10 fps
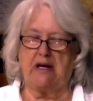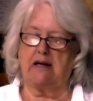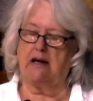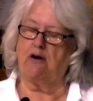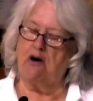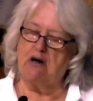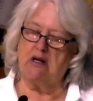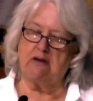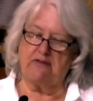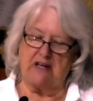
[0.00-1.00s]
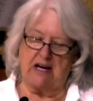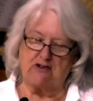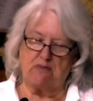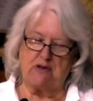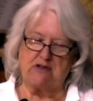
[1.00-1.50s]
And all of the
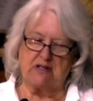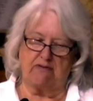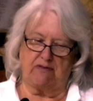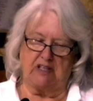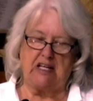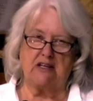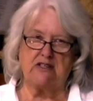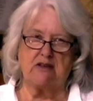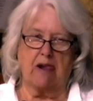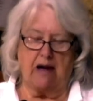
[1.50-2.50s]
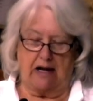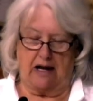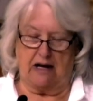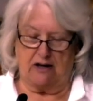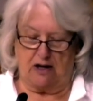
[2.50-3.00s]
attributes of lineage
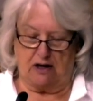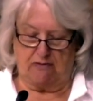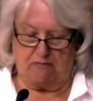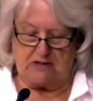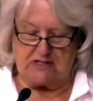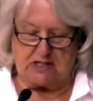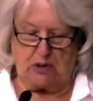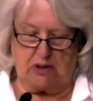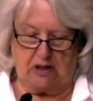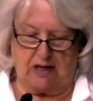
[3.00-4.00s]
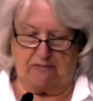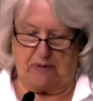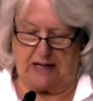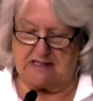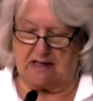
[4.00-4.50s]
and of bestowal of
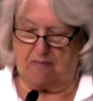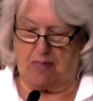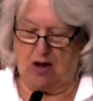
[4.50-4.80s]
blessing